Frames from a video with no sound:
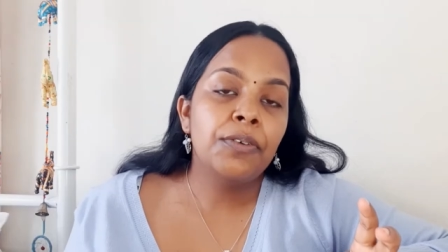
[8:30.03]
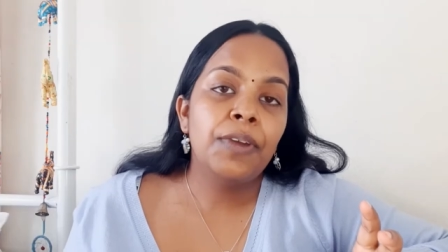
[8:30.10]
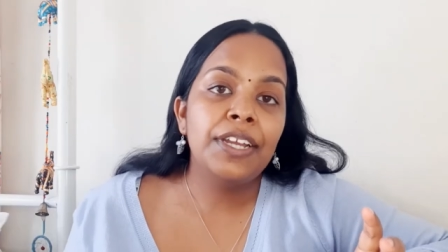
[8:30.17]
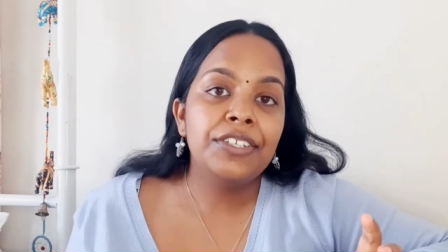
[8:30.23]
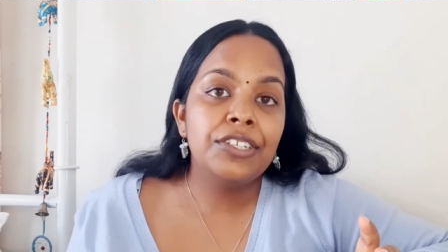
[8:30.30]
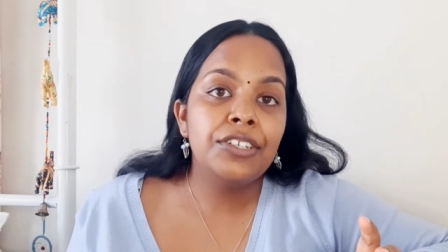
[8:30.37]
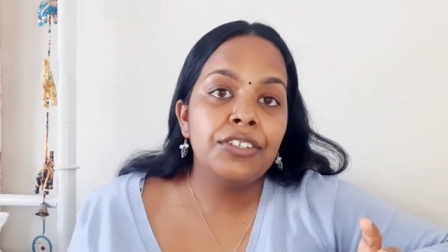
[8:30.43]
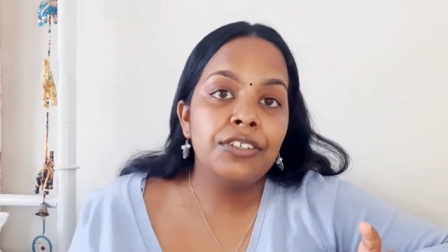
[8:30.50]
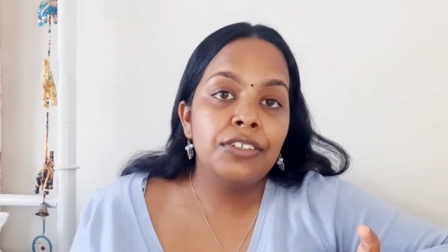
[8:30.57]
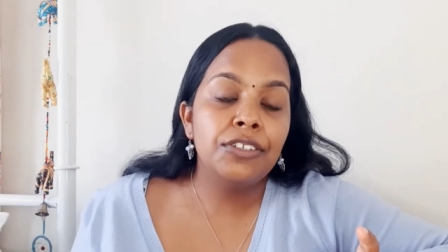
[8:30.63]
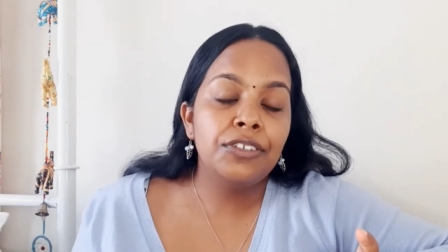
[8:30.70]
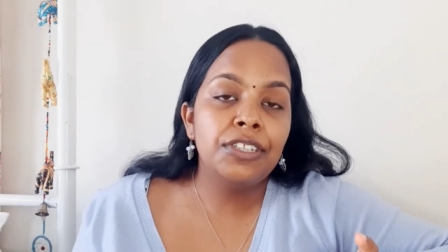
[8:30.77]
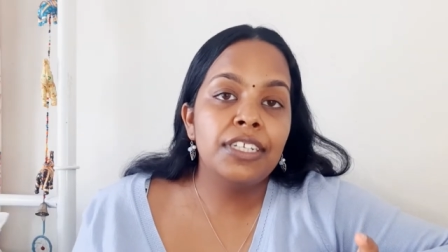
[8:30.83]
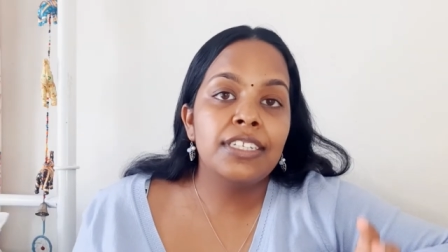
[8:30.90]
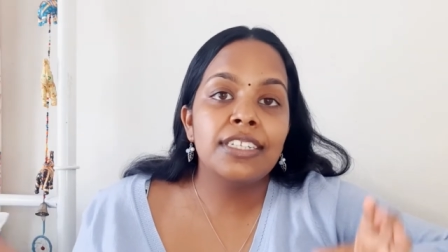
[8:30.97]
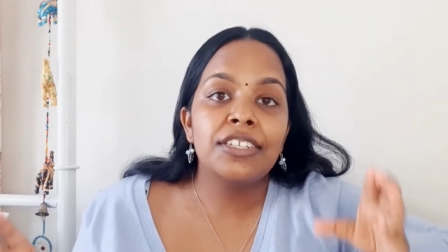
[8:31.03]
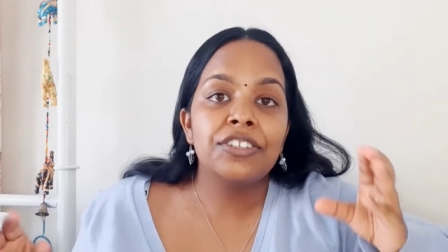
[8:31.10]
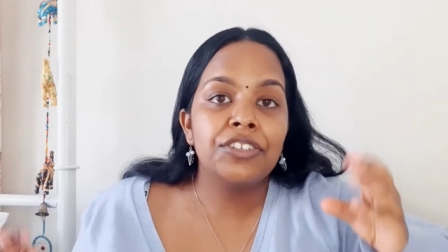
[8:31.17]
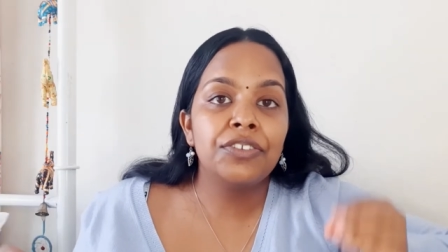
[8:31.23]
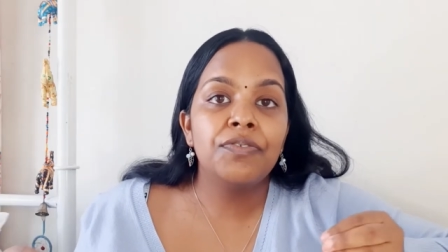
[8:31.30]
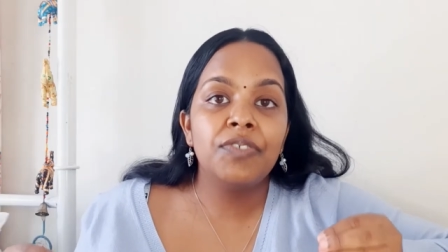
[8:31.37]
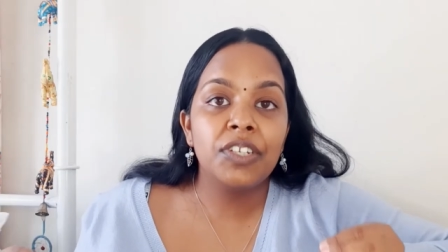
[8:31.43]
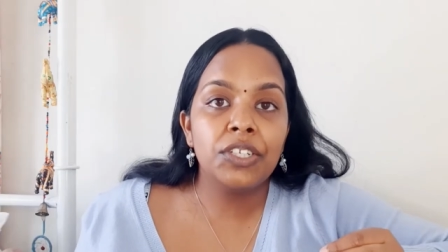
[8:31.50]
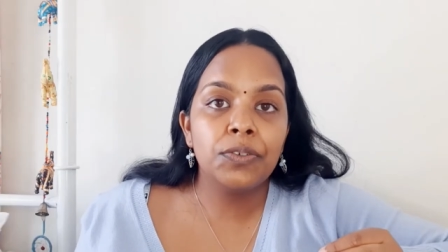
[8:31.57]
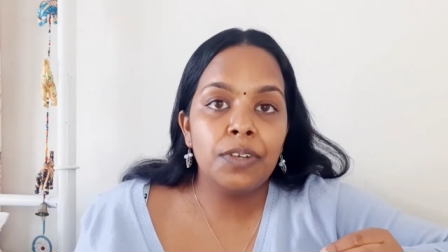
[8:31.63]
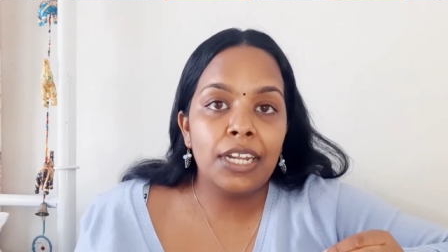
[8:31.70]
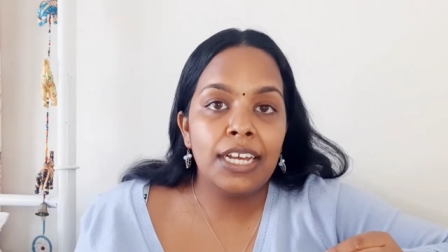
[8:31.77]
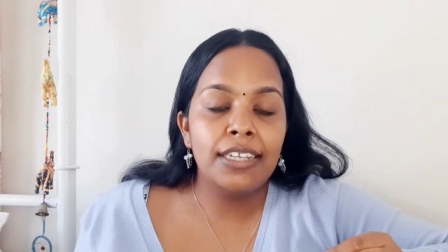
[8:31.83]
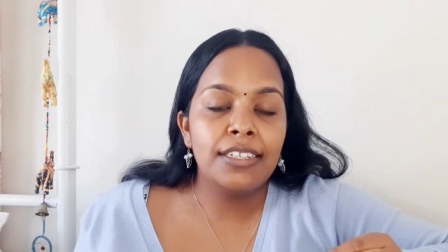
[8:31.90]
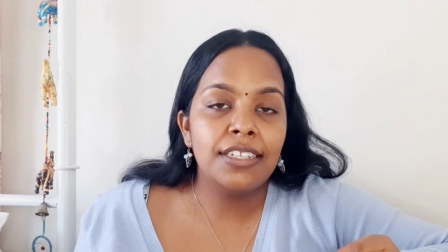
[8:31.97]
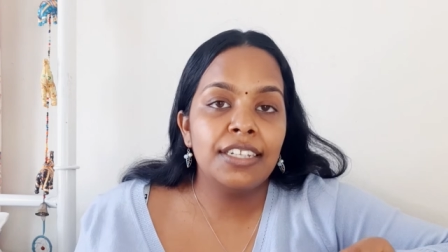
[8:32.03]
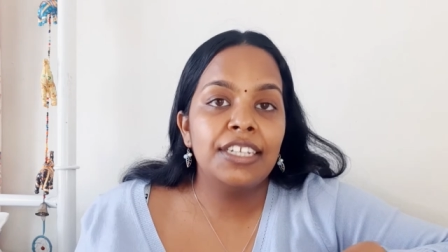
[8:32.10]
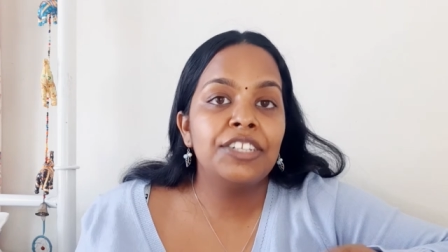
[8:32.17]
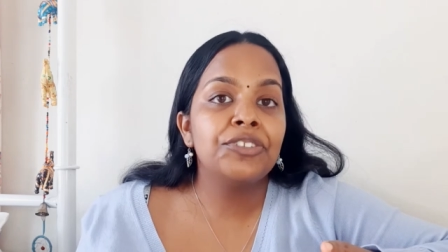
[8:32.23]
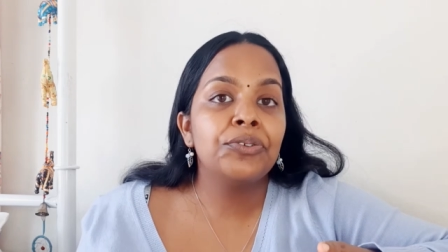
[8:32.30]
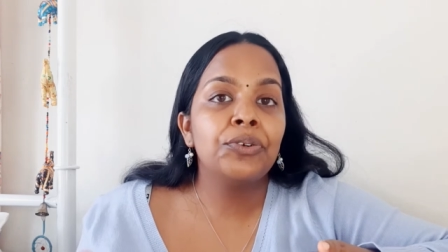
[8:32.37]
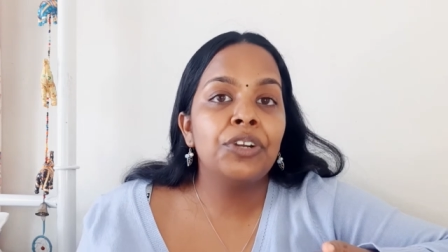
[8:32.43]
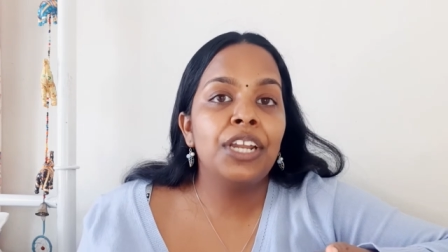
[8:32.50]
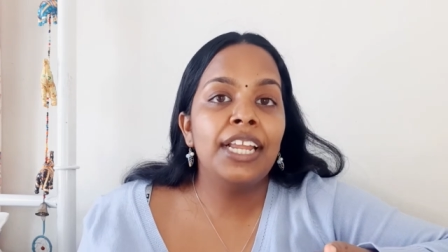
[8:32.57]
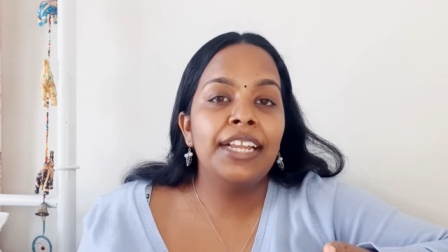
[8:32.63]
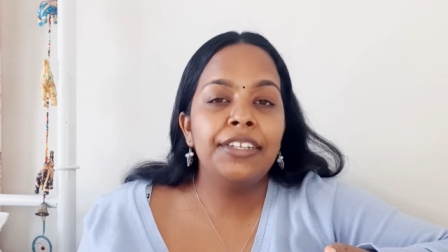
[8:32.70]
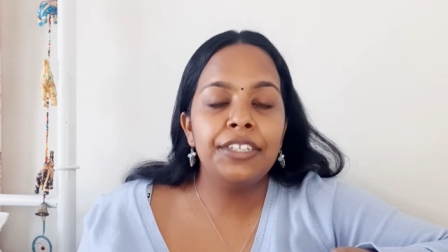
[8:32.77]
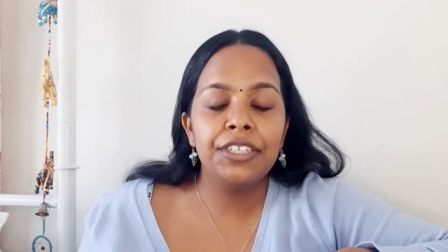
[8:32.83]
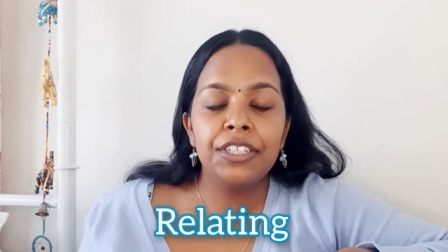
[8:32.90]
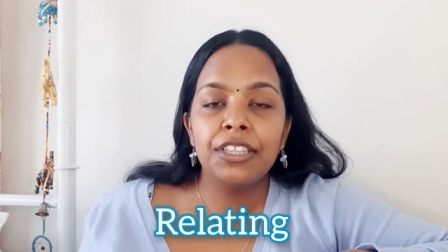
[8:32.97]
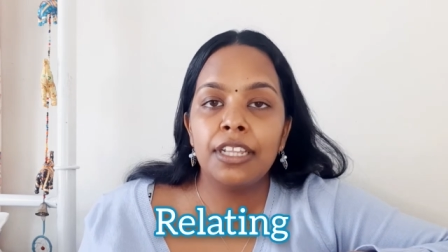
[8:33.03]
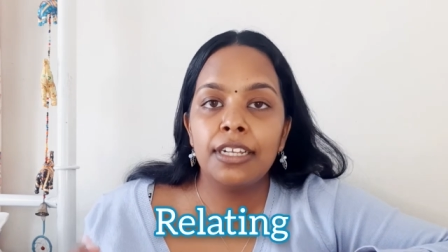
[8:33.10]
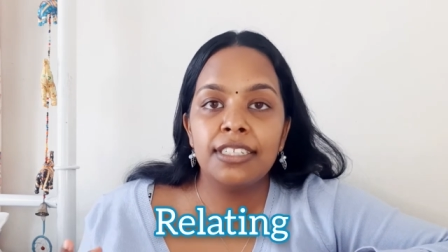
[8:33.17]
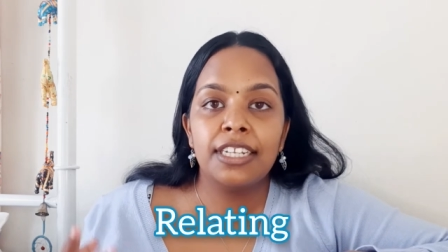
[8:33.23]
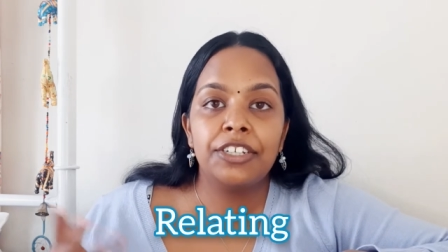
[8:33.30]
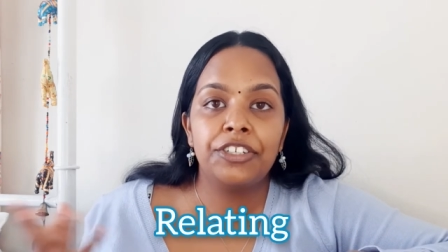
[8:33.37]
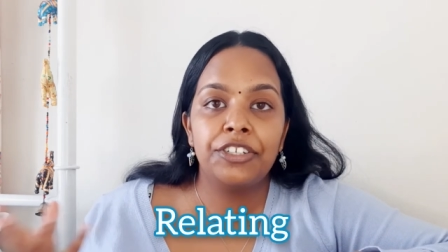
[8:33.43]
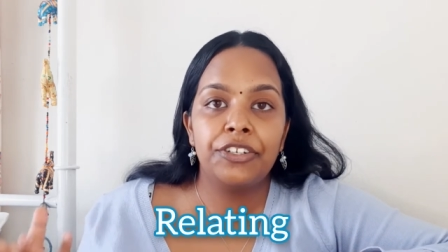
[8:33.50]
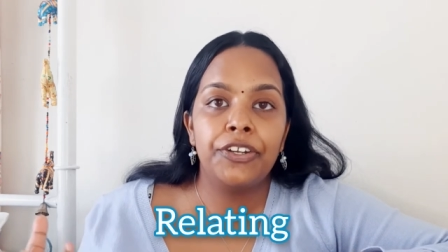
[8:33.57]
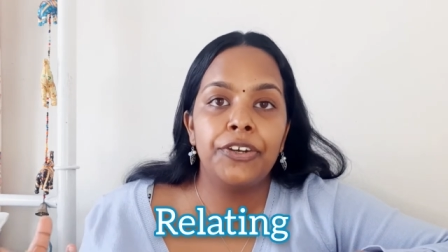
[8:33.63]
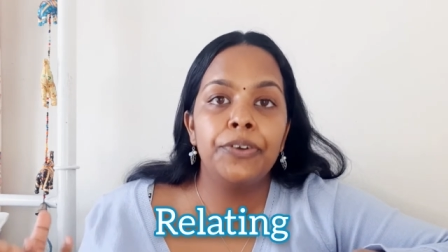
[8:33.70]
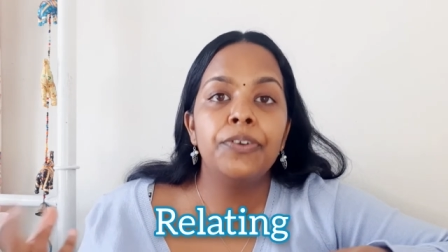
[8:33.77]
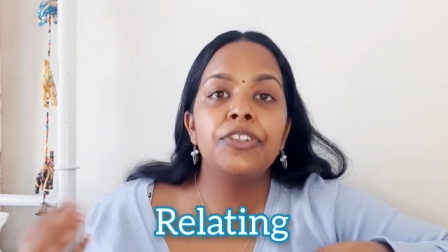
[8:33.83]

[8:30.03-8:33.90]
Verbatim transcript: way to do this is to visualize things or related to things that you know.